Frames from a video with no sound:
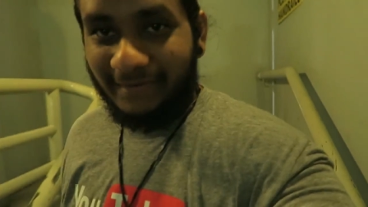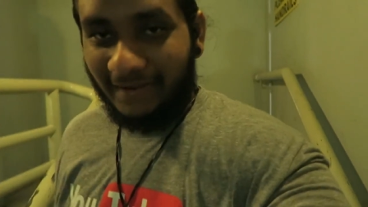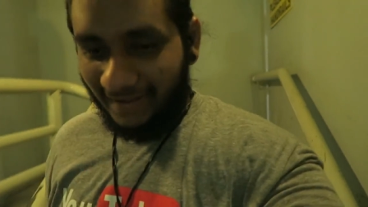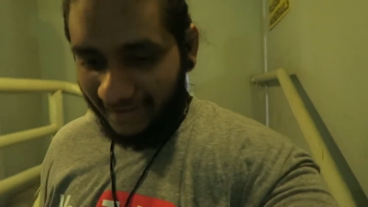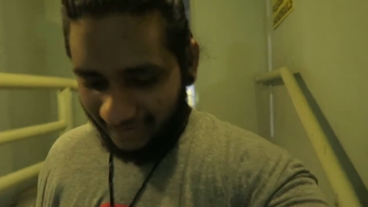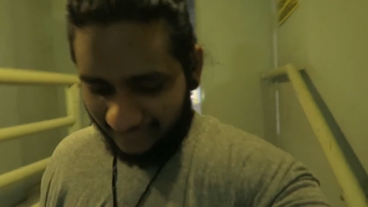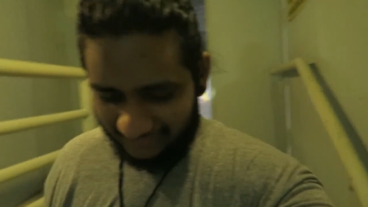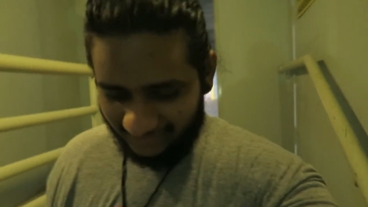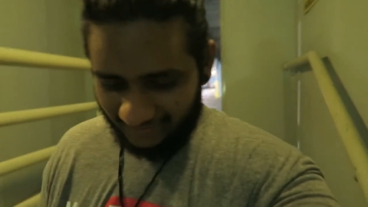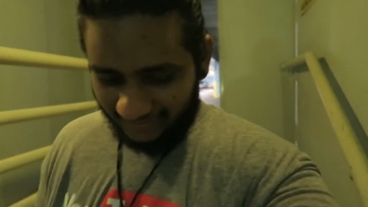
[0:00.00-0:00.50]
in my
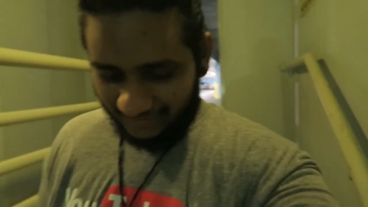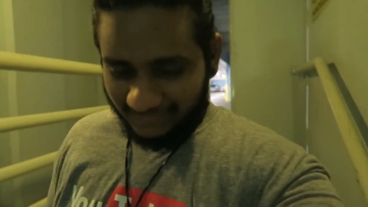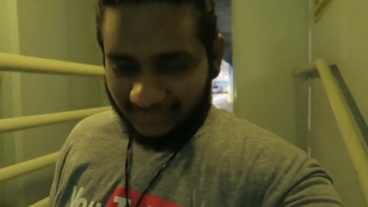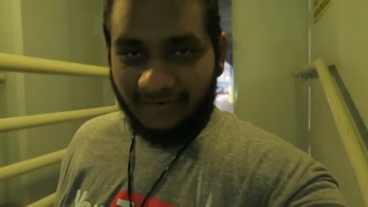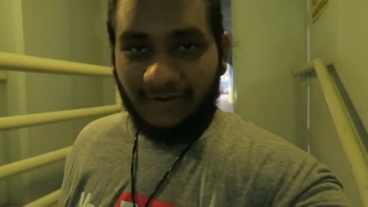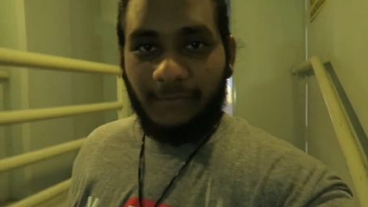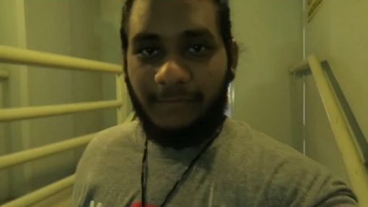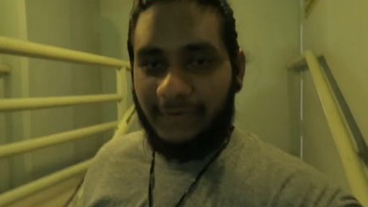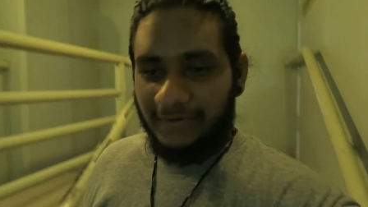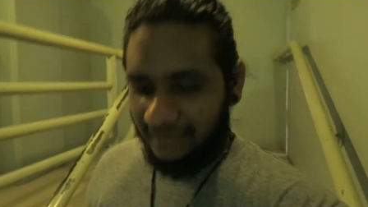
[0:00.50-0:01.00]
ears here that the
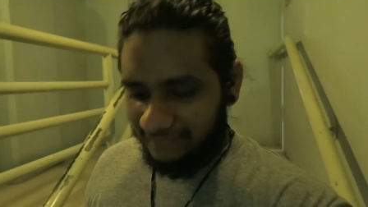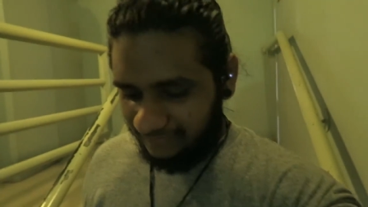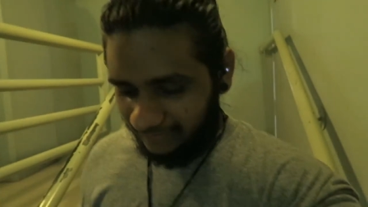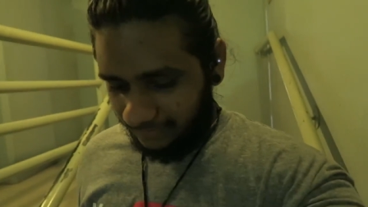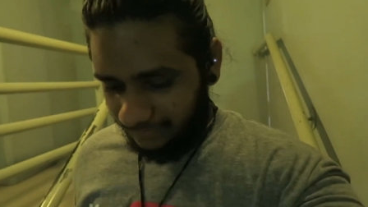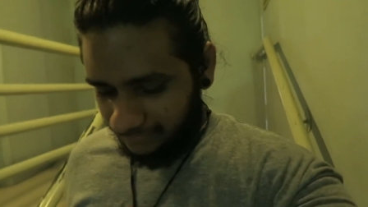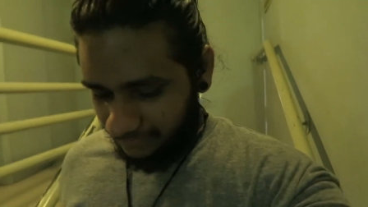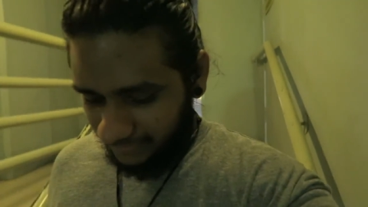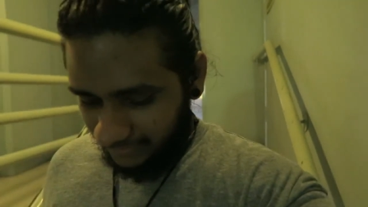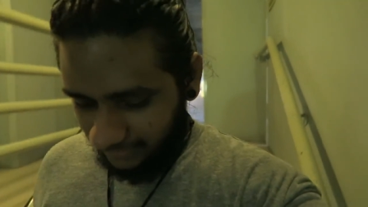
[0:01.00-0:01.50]
company
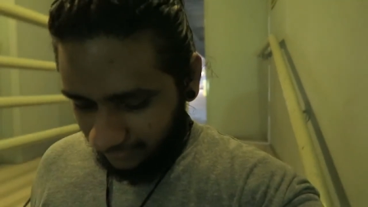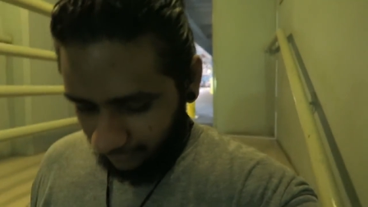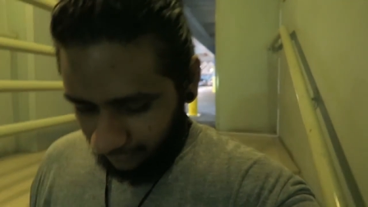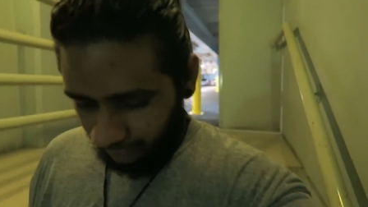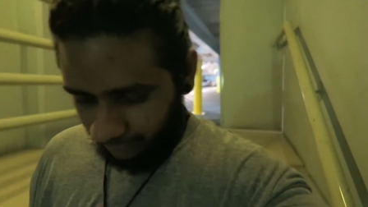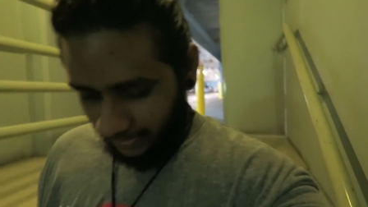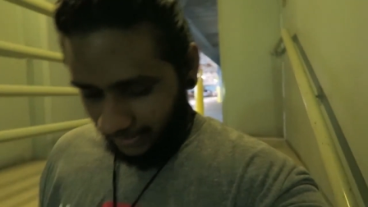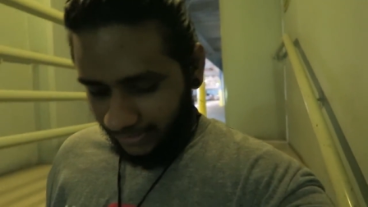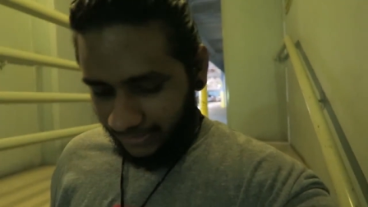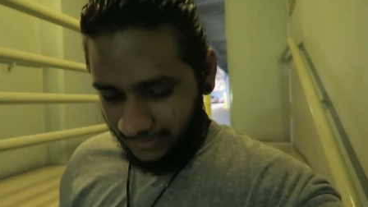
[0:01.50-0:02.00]
sent me a
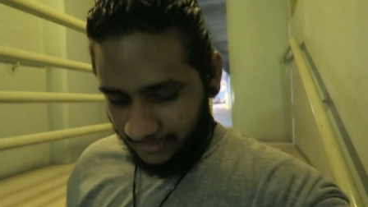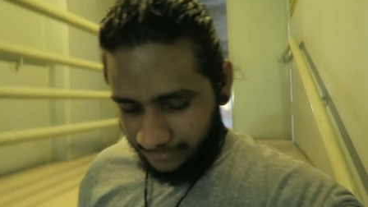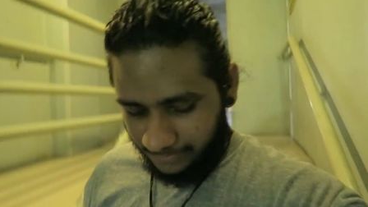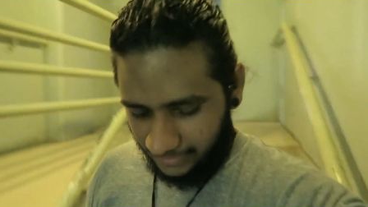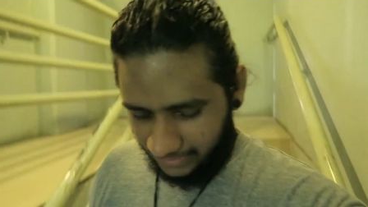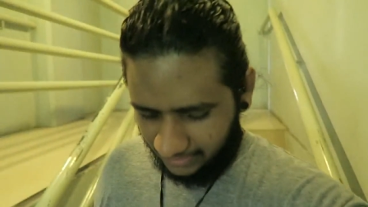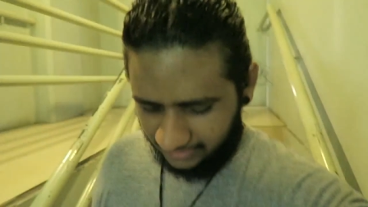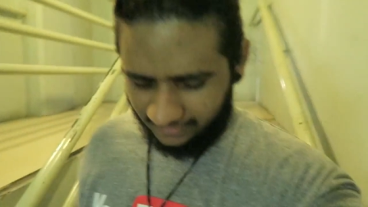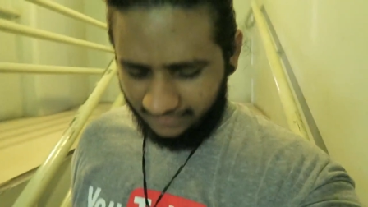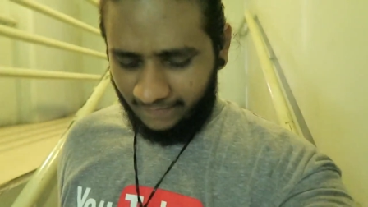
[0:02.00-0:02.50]
while
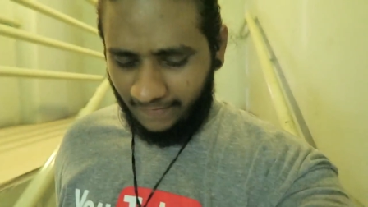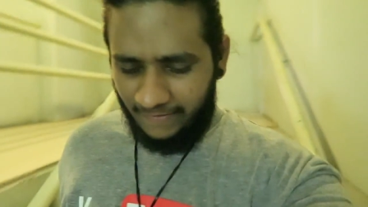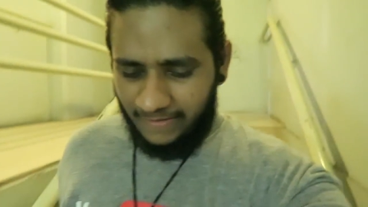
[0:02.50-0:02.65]
back.